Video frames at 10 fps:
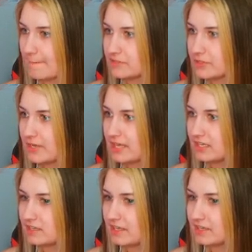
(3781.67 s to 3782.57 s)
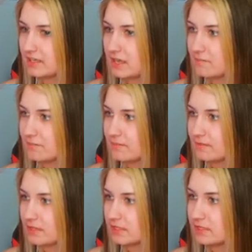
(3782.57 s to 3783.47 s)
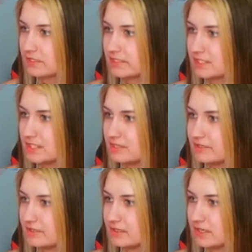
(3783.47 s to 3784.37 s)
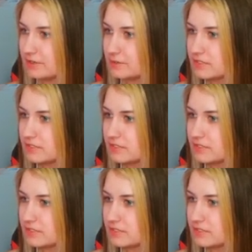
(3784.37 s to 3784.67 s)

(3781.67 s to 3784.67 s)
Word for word: Is there any, like, up in the ceiling that I don't